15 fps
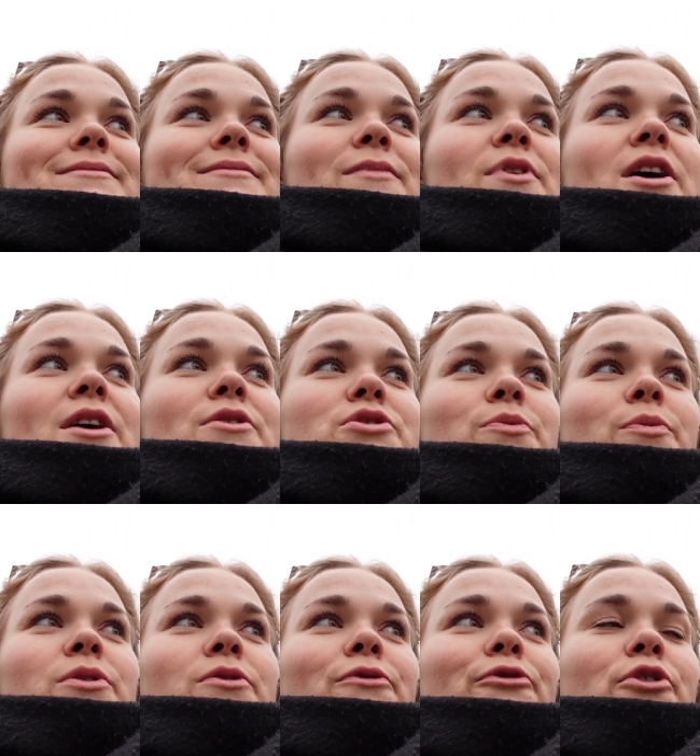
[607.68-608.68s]
But how should
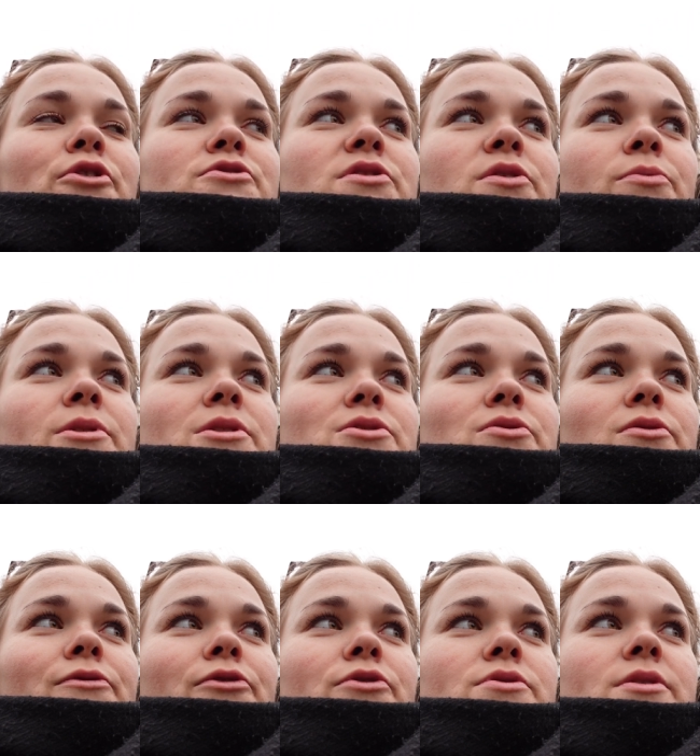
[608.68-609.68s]
we do? First the wish
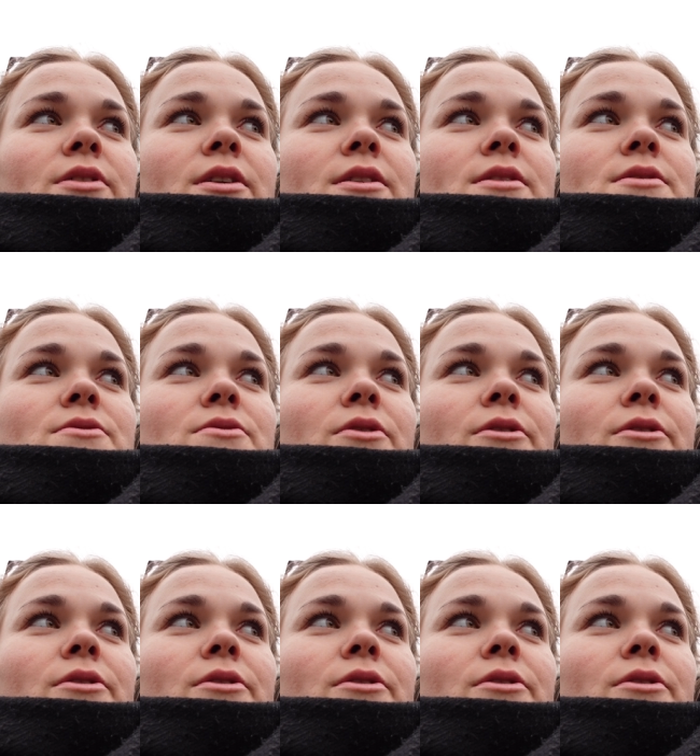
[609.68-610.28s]
or first the kiss? Or?